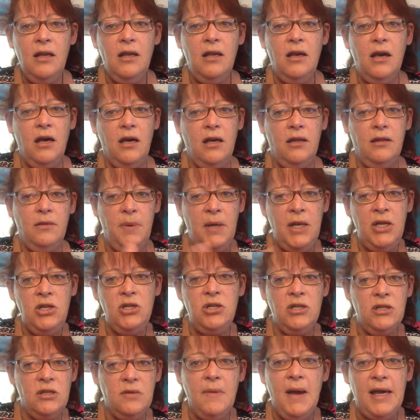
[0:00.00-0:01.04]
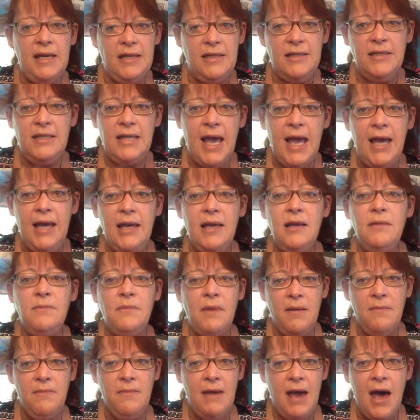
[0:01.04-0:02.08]
The pigeons might say it,
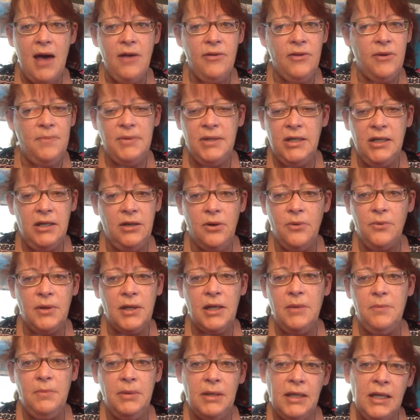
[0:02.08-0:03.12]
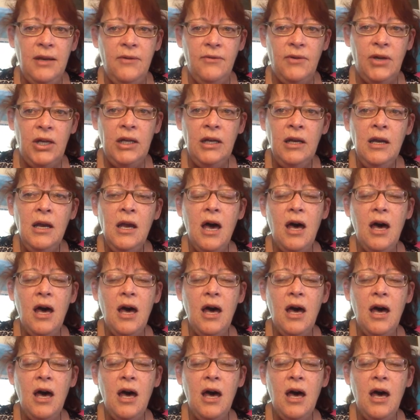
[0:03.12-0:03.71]
might mouth it, but they don't really believe it.